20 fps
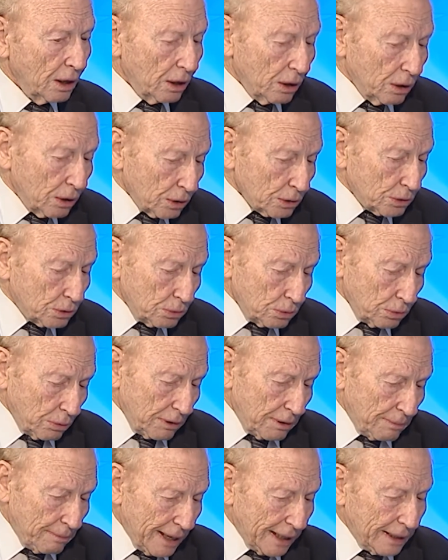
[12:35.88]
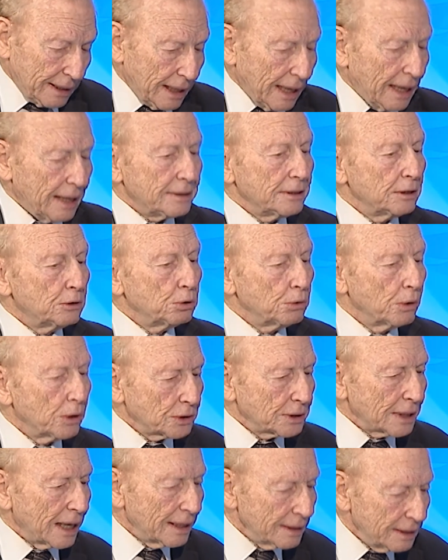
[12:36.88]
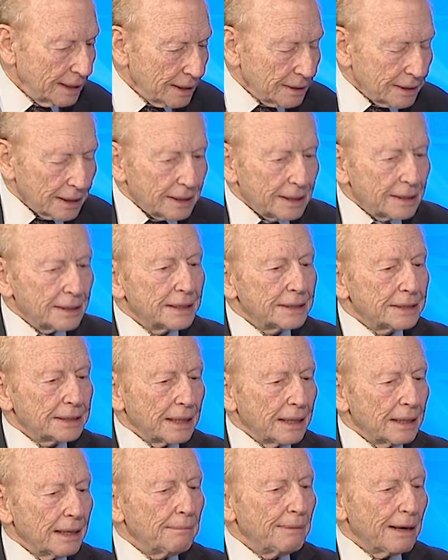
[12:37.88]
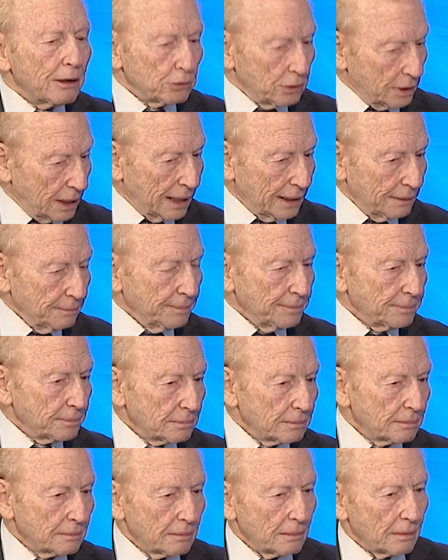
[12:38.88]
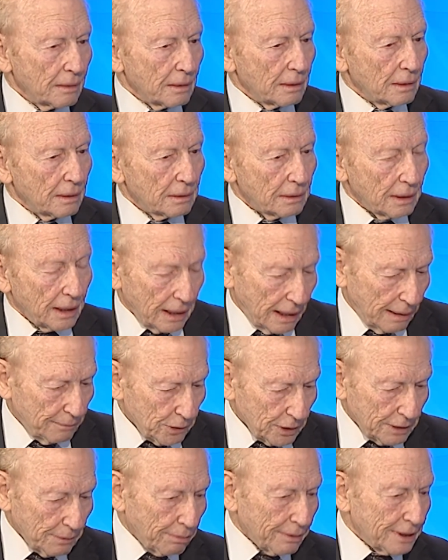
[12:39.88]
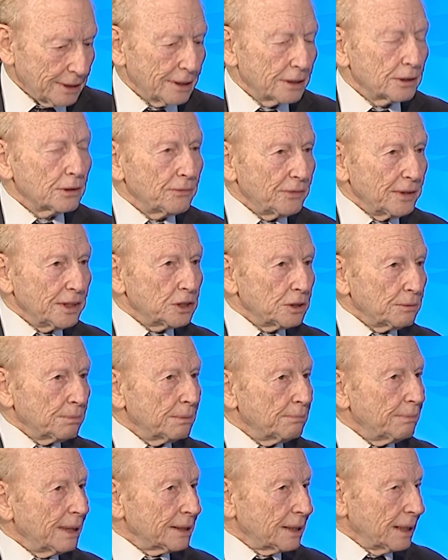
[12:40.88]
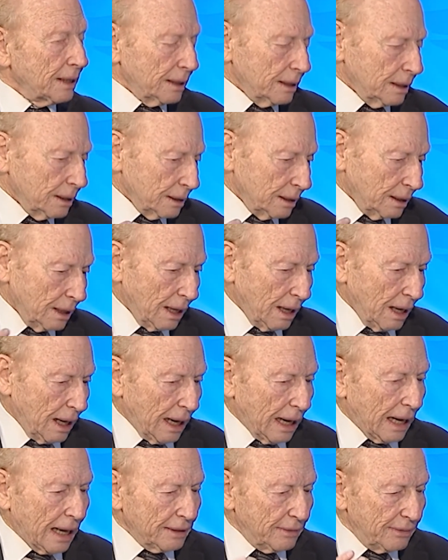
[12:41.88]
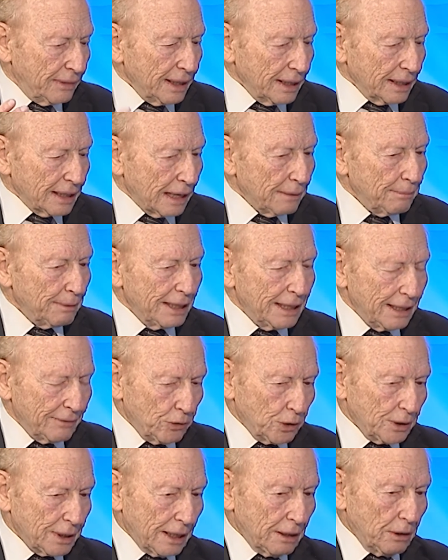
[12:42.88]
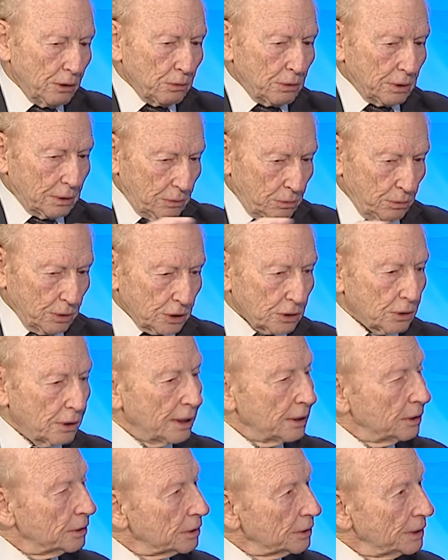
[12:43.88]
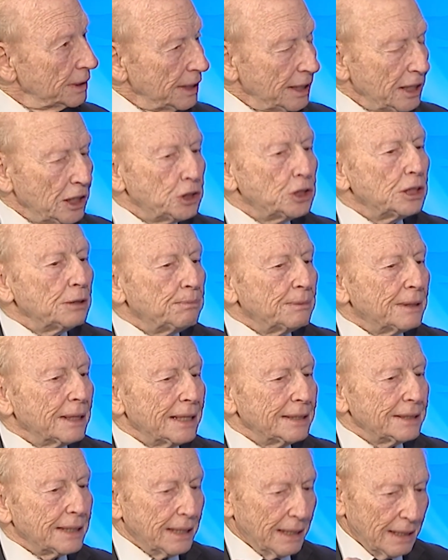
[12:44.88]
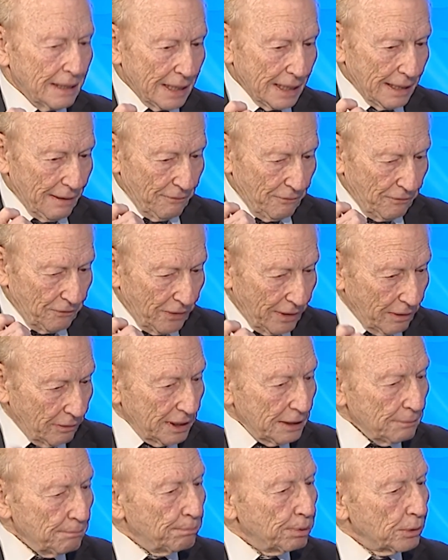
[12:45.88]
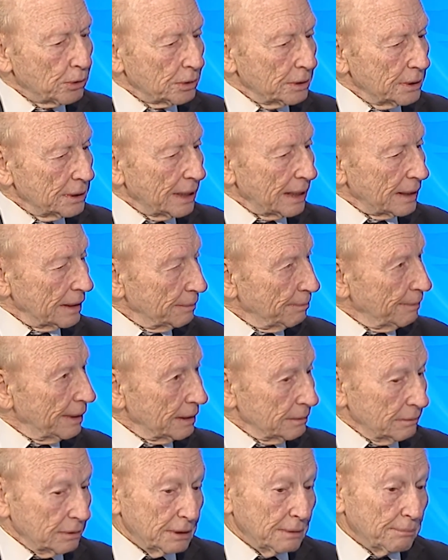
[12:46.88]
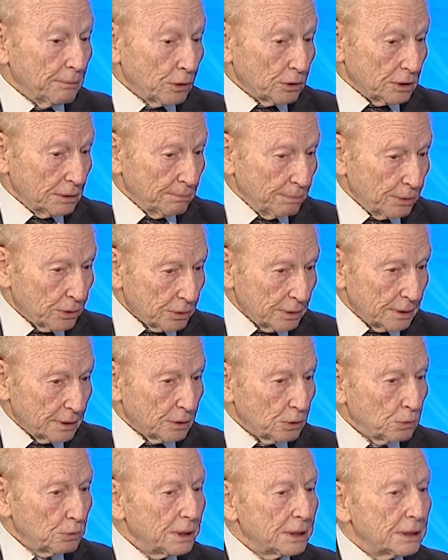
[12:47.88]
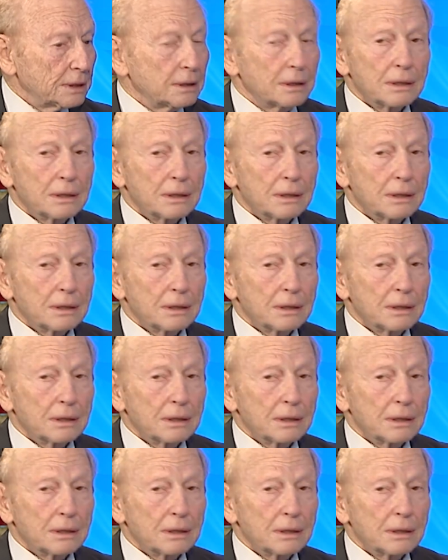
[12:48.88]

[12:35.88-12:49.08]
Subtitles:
or to remain as it was. I think that it is about time. I'm not the president of Egypt, but I believe when I look what's going on, Egypt is a very important Arab country, the most important, with